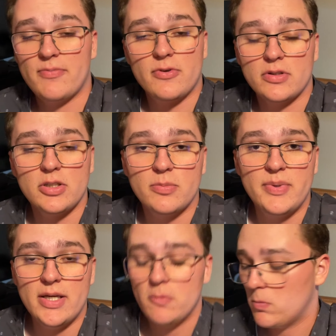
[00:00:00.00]
for a little
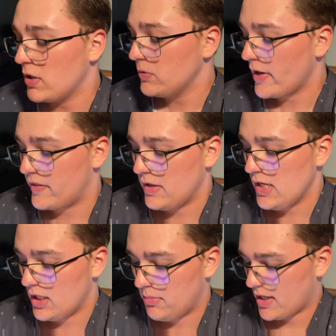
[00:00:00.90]
bit, what do I
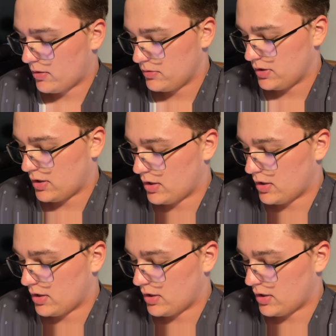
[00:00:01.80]
think about